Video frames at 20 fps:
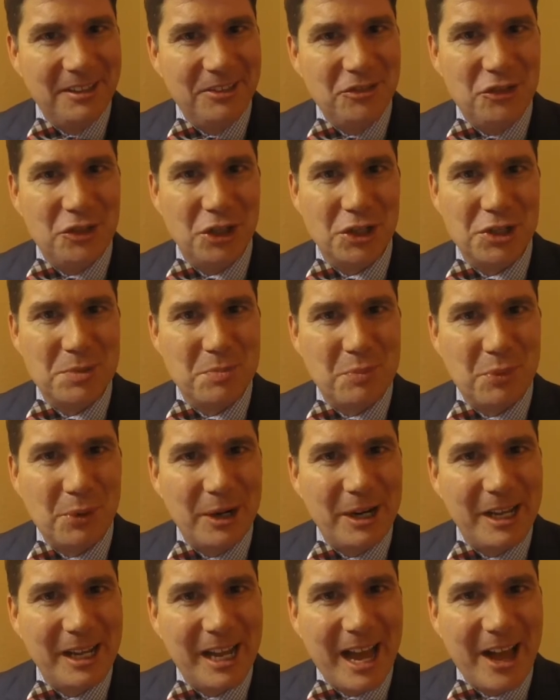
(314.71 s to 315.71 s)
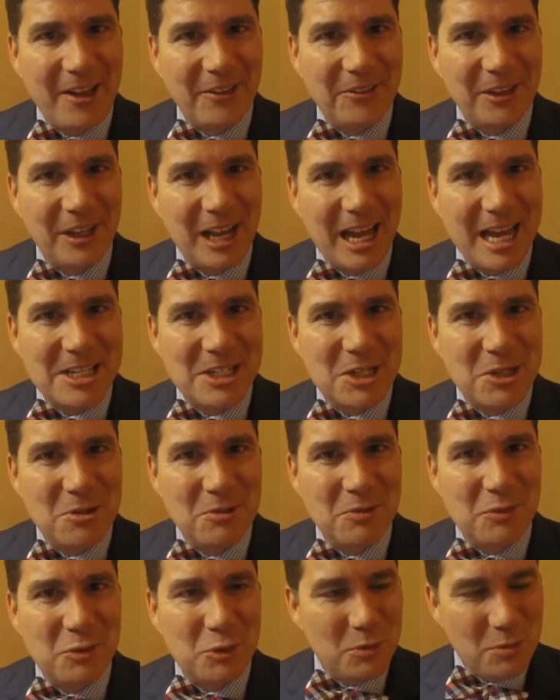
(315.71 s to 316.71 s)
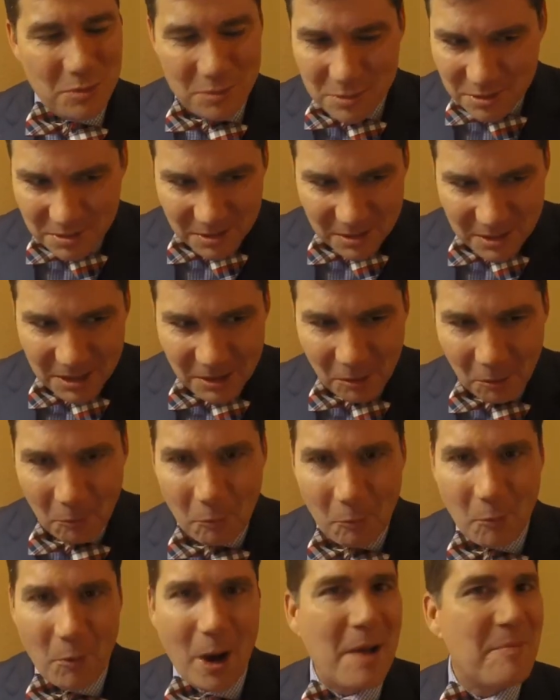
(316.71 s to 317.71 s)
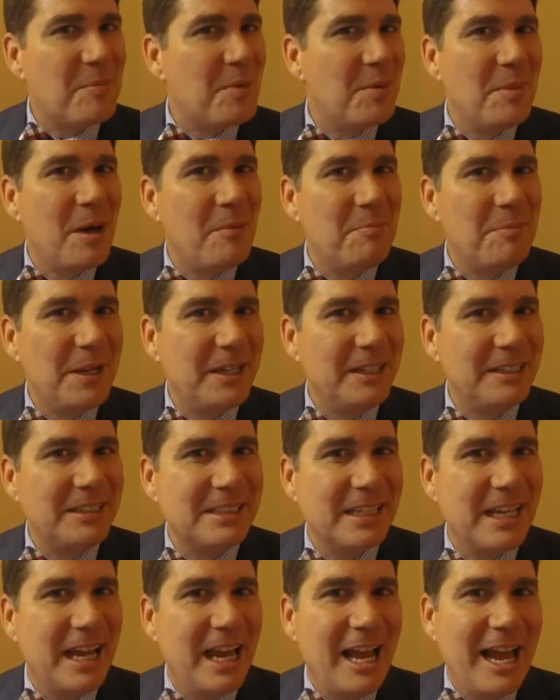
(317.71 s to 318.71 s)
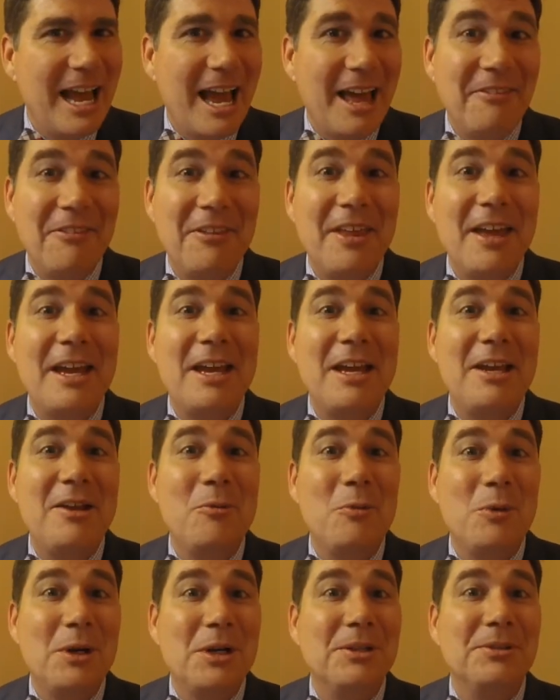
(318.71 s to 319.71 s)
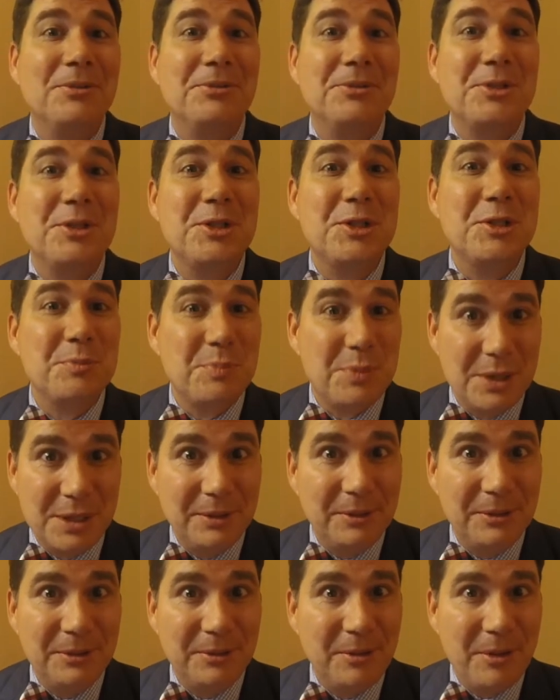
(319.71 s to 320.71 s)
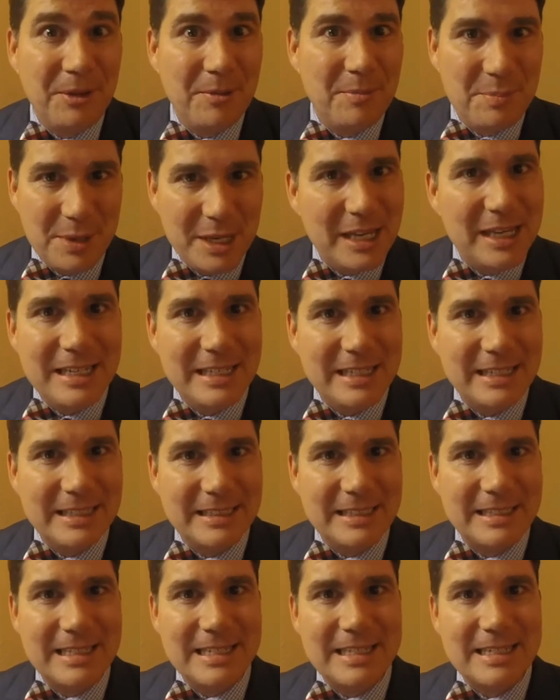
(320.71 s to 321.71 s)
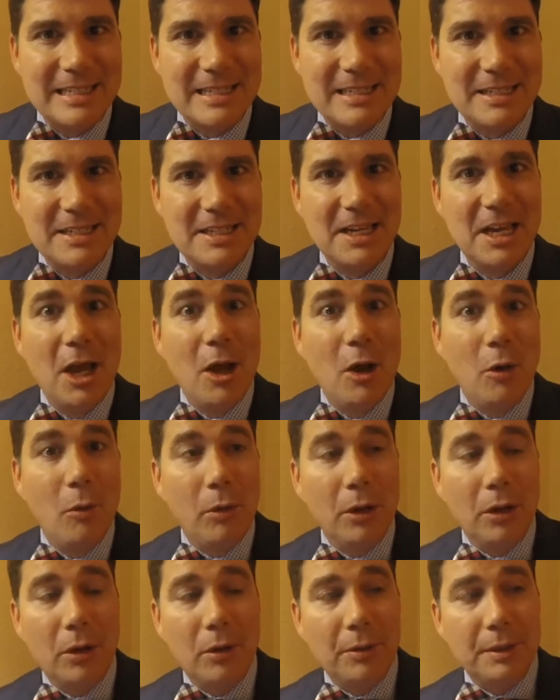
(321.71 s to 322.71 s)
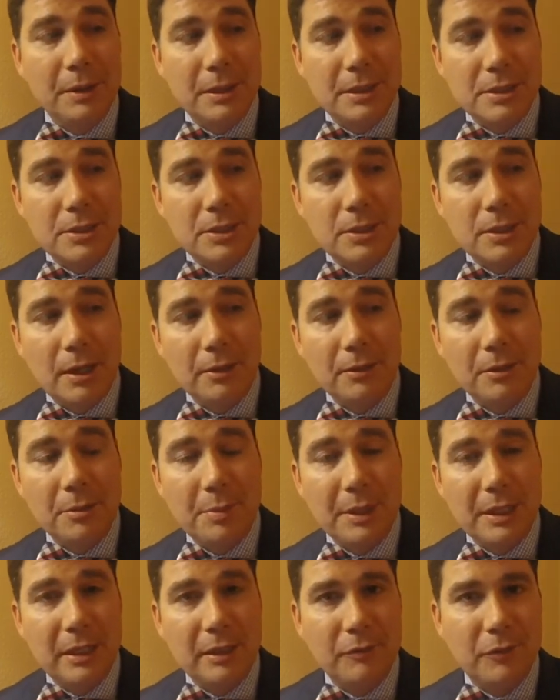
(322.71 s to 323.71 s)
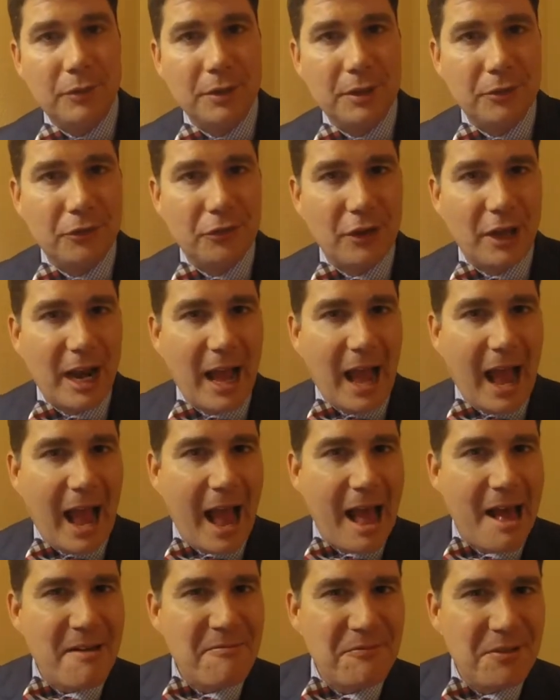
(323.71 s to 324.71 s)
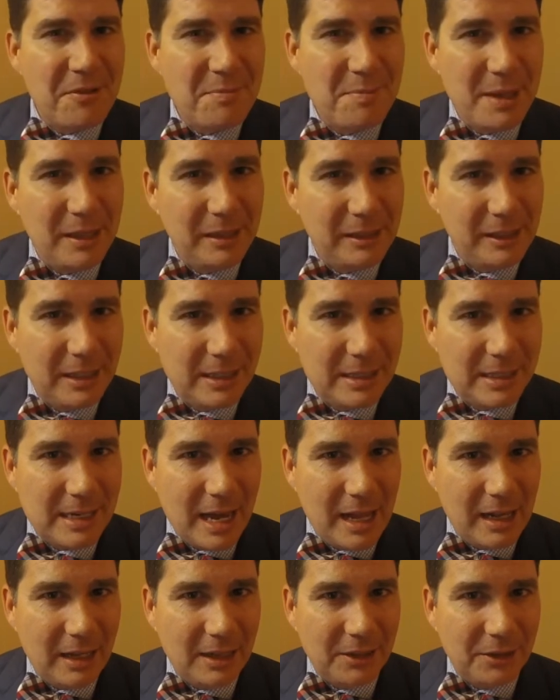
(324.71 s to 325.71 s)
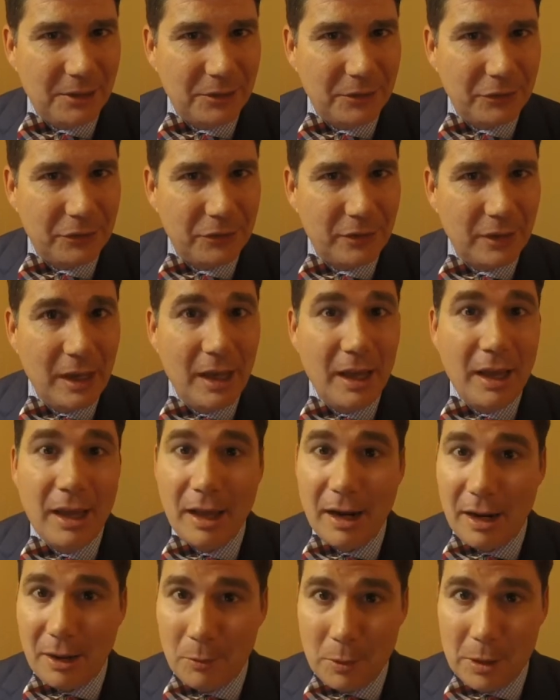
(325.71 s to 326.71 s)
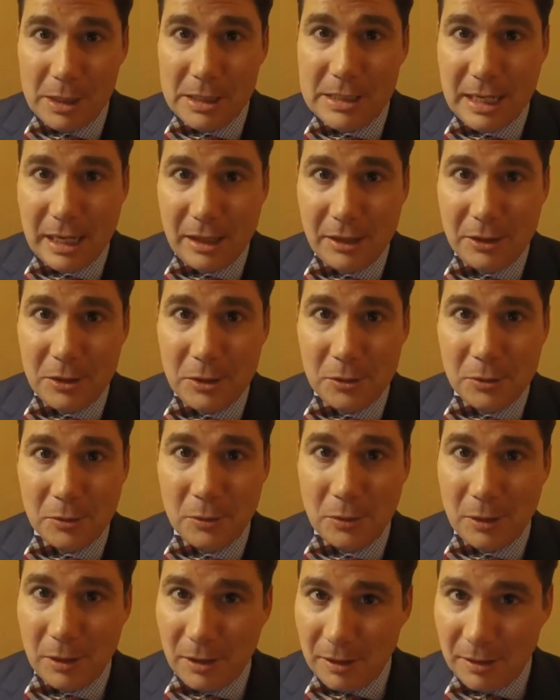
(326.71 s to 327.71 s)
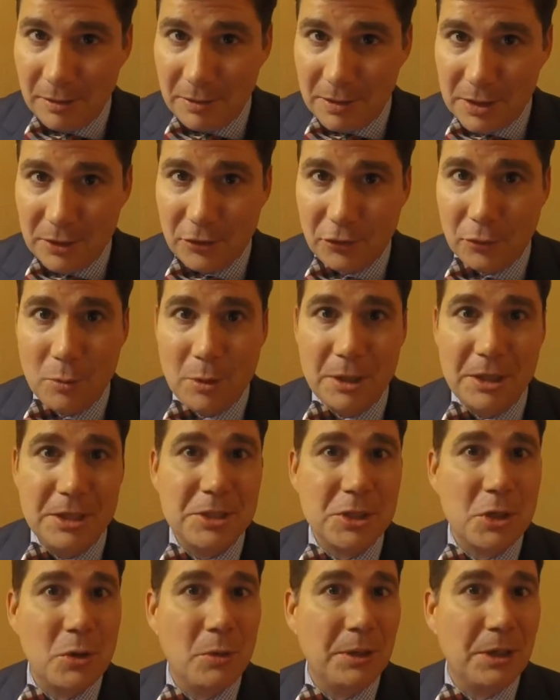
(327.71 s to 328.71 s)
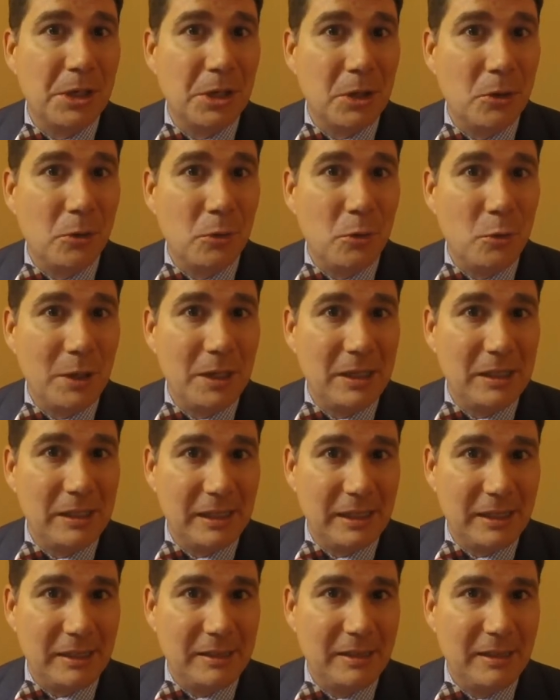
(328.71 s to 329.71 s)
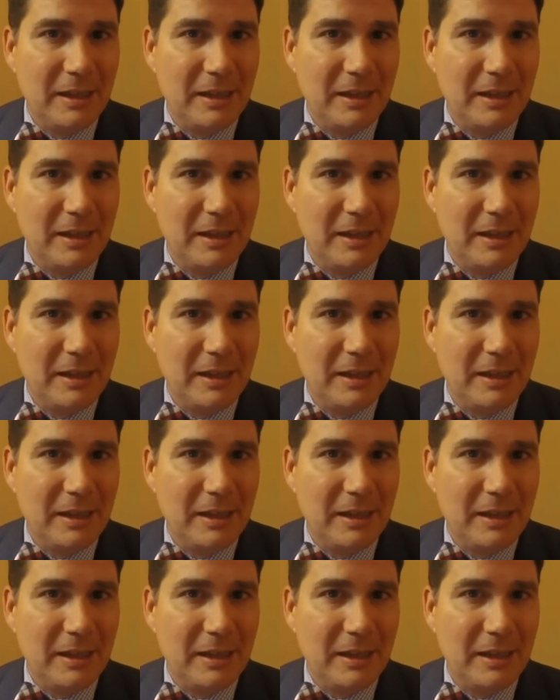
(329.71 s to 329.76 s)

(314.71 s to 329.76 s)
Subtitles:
just bring out the lasso of truth, wrap them up in it, and they will spill the beans. We're going to start the bidding for this at $500,000, and I want to tell you, this one is going to go quickly.